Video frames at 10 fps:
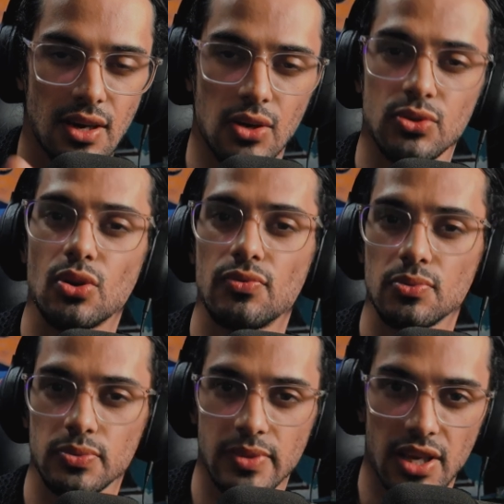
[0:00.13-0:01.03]
How do you go
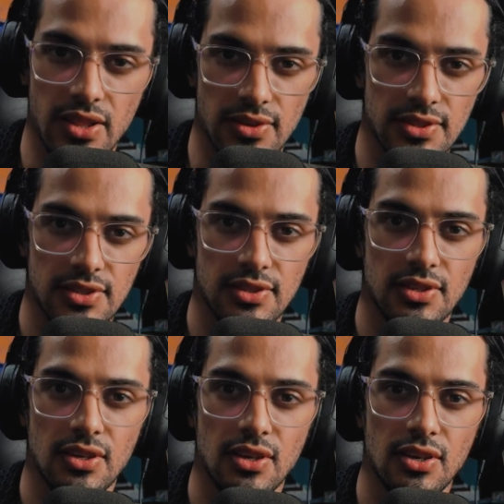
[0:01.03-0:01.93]
from something like this
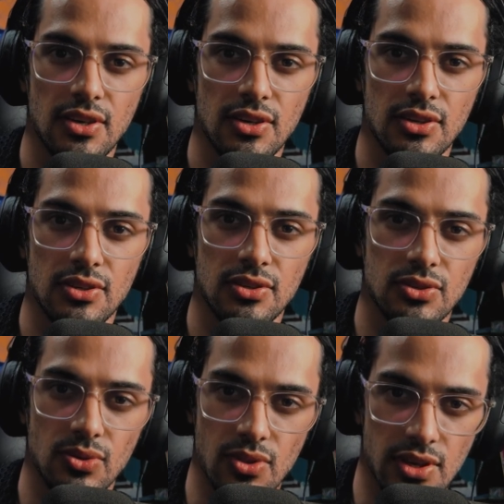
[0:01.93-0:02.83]

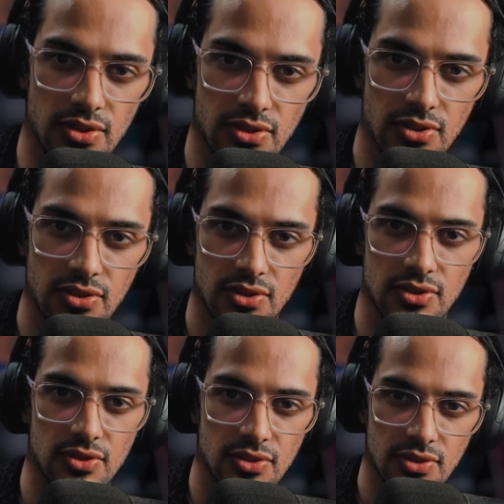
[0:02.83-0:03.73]
to this?
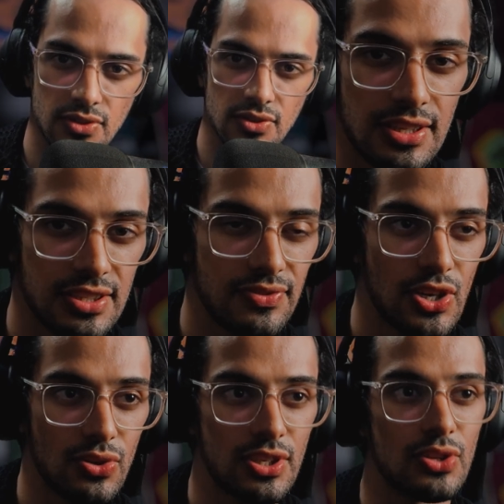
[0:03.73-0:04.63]
In this
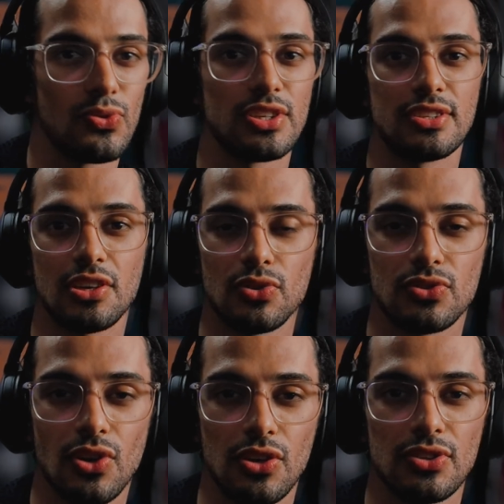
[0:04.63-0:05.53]
video, I'll tell you the secret
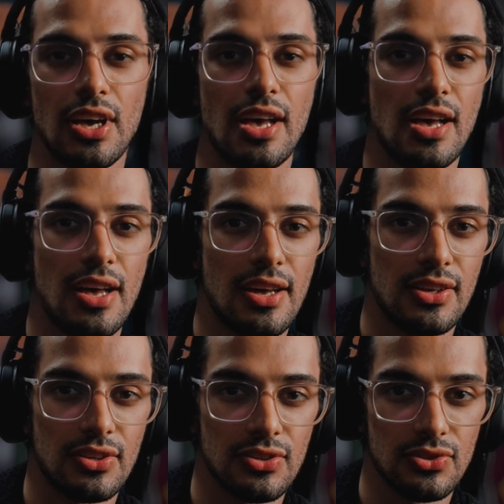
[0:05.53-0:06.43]
sauce
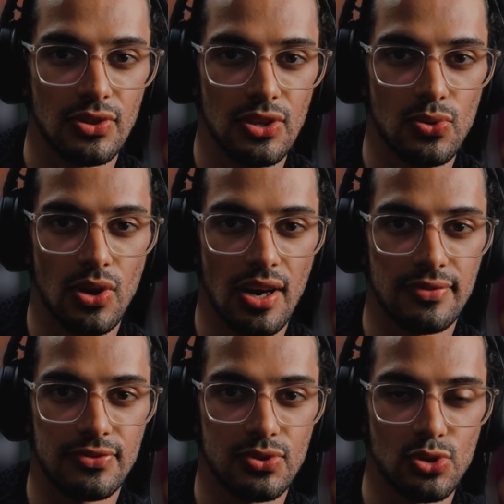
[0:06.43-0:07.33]
so that you don't
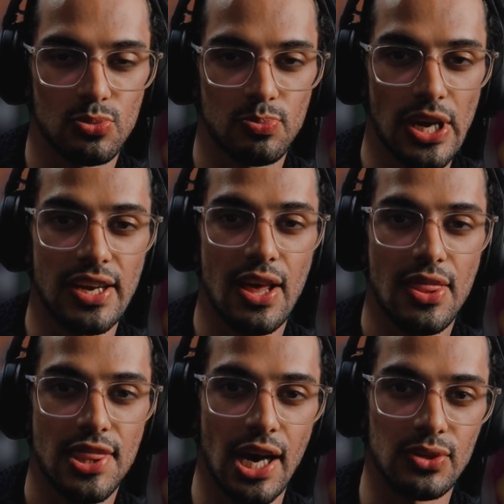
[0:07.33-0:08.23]
have to spend
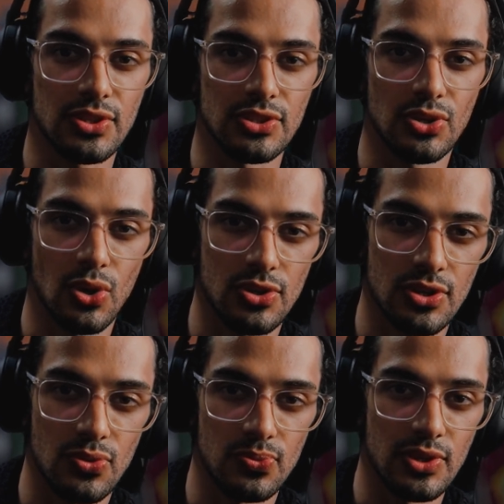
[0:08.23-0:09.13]
thousands on
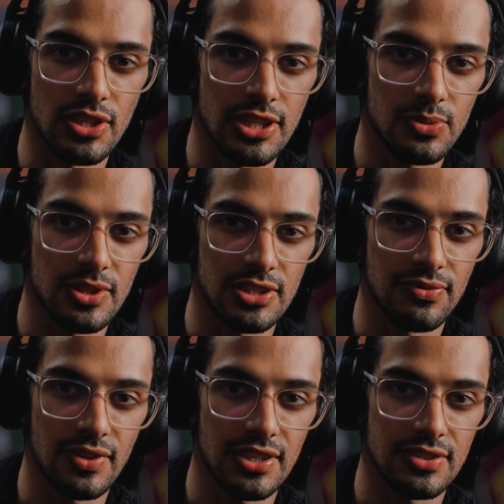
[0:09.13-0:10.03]
really
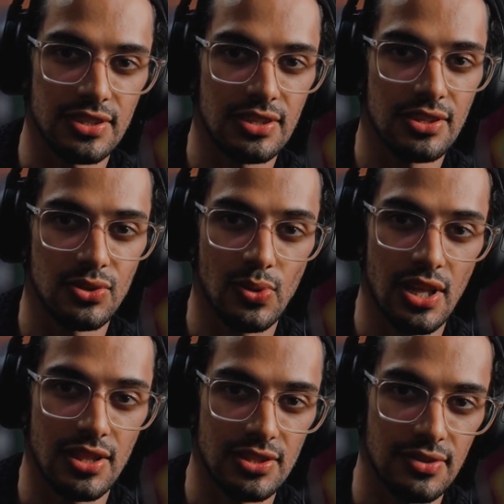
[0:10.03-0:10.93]
expensive lenses to
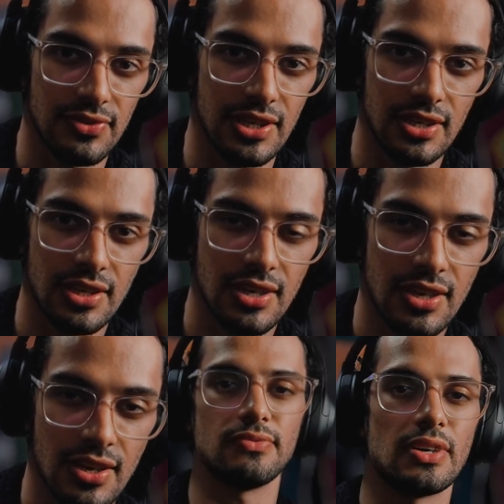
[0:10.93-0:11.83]
get this effect.
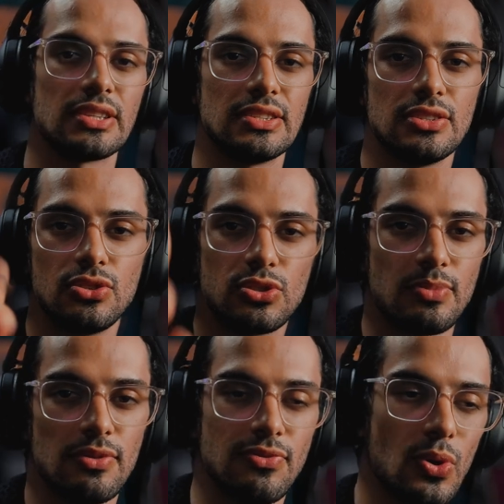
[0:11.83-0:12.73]
In fact, this is just
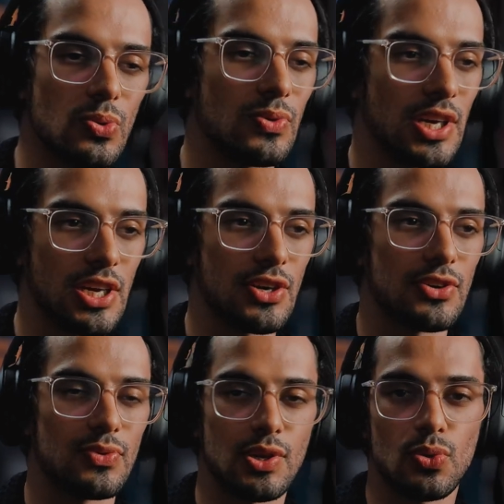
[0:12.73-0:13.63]
my phone right
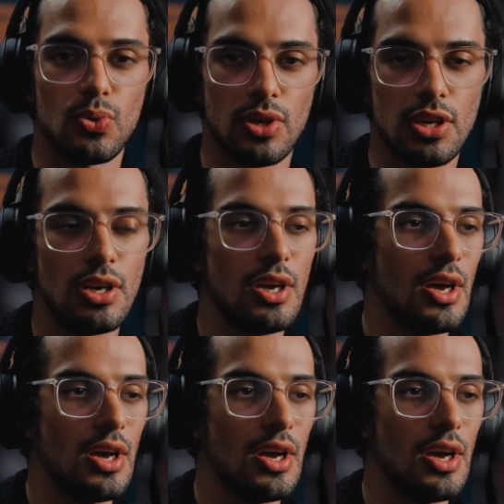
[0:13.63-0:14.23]
here recording.